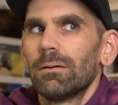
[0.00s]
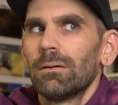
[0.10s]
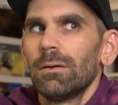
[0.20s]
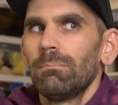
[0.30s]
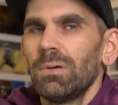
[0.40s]

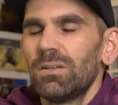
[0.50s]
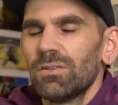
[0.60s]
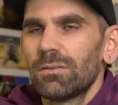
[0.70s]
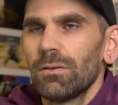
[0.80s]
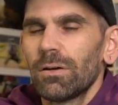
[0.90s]
you'd be just
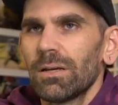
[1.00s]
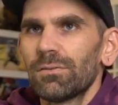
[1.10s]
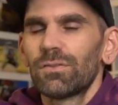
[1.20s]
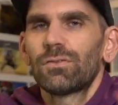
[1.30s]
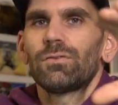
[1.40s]
looking
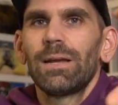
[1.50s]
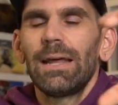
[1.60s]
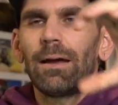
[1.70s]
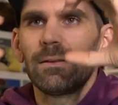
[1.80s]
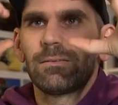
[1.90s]
straight
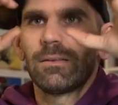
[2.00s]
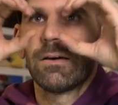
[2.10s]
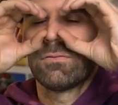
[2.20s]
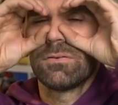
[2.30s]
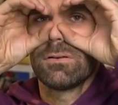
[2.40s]
out at stuff.
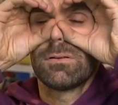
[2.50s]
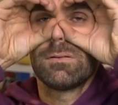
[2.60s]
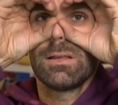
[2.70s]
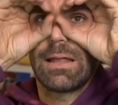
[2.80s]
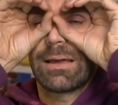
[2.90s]
So you'd see
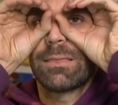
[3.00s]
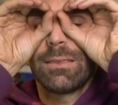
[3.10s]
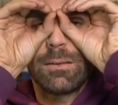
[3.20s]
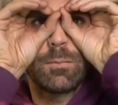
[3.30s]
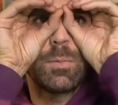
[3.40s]
like
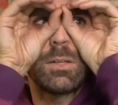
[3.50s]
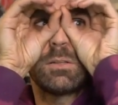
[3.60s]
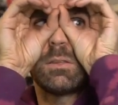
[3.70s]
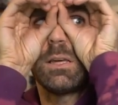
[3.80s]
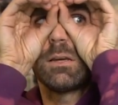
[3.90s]
this much
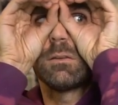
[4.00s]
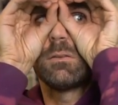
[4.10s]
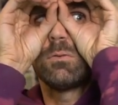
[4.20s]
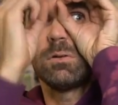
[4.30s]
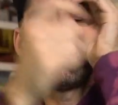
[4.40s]
things. You
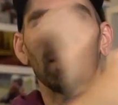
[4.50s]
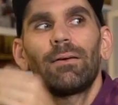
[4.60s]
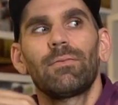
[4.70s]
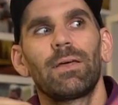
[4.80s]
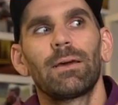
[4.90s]
wouldn't have
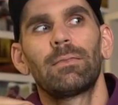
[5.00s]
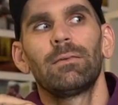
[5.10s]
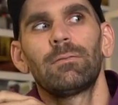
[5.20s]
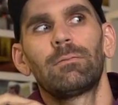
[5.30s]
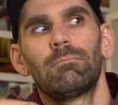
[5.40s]
like
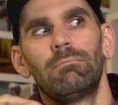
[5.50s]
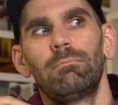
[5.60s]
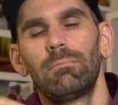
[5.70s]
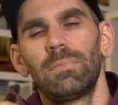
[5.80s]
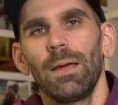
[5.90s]
this
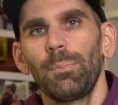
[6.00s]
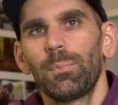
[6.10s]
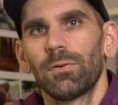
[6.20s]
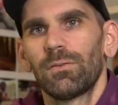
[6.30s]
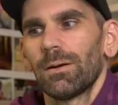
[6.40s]
depth
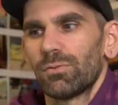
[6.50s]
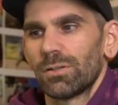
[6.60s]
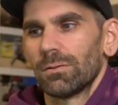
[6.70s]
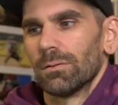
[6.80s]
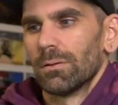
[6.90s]

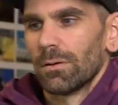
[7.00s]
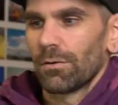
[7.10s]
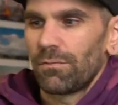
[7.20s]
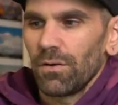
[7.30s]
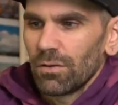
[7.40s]
perception or
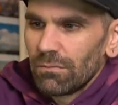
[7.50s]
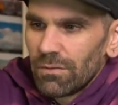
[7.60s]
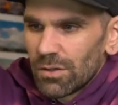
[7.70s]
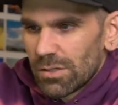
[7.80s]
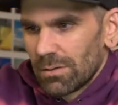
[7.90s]
field of
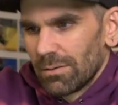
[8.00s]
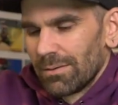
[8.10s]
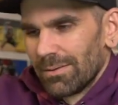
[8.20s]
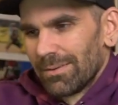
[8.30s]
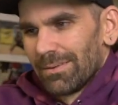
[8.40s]
vision.
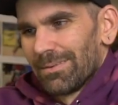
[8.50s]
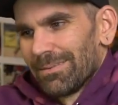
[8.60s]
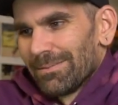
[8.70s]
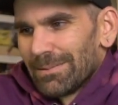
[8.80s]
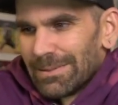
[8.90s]

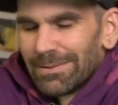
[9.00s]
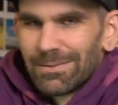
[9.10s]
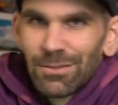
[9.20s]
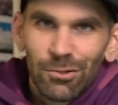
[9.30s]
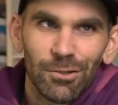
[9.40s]
It's
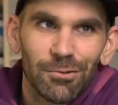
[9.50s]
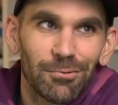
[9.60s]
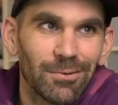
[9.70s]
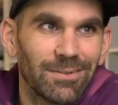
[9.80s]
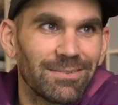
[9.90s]
true.
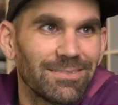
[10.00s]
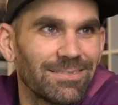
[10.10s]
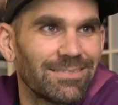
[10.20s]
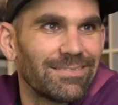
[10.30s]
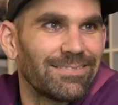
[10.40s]

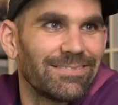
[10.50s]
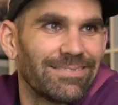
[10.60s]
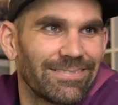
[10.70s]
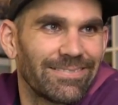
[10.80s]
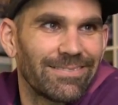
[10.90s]

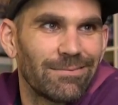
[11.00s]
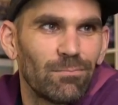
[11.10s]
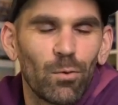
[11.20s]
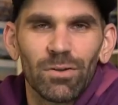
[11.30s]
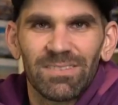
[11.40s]

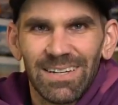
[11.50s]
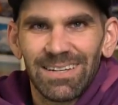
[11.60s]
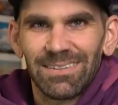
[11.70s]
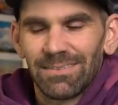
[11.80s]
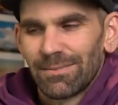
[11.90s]
More
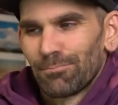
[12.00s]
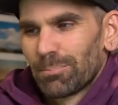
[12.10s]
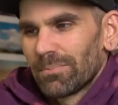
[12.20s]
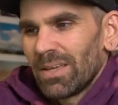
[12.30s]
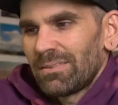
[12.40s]
science.
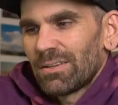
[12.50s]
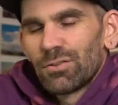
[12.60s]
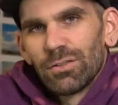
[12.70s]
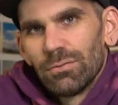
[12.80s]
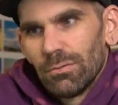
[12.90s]
That's actually
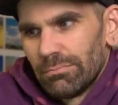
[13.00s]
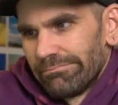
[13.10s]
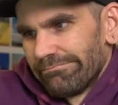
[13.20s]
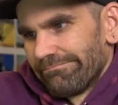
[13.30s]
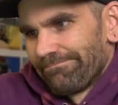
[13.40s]
true.
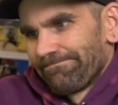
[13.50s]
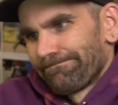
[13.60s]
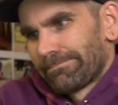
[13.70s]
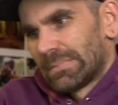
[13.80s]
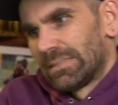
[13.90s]

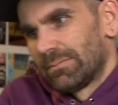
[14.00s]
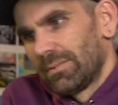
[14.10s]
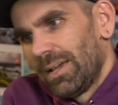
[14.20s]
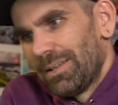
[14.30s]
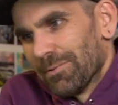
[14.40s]

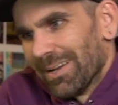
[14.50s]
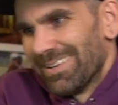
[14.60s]
Anyway.